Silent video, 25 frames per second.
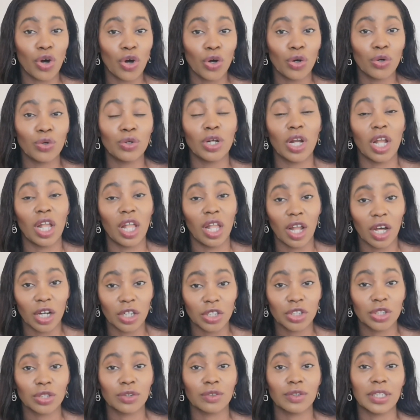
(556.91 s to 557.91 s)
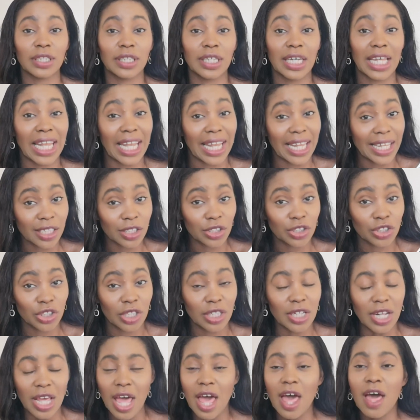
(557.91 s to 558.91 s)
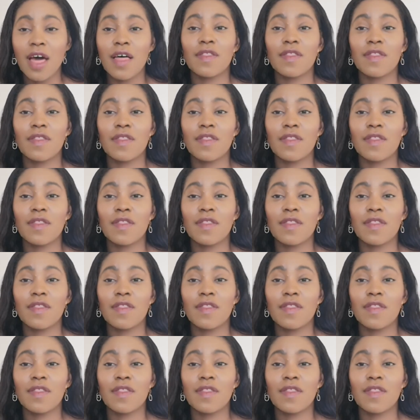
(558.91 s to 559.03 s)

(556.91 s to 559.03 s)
own luxury collection,